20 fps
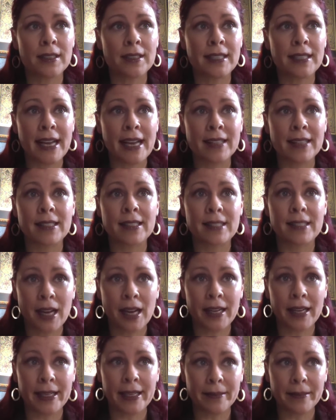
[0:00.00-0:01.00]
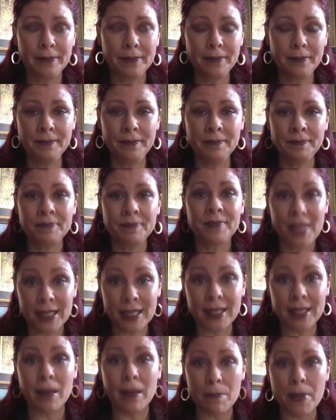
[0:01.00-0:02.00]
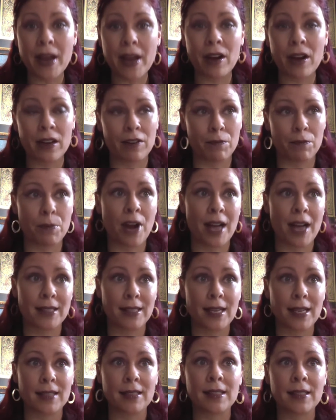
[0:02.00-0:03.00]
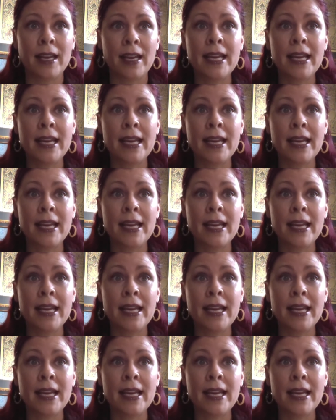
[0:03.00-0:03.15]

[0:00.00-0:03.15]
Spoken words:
dance study is the comparative process.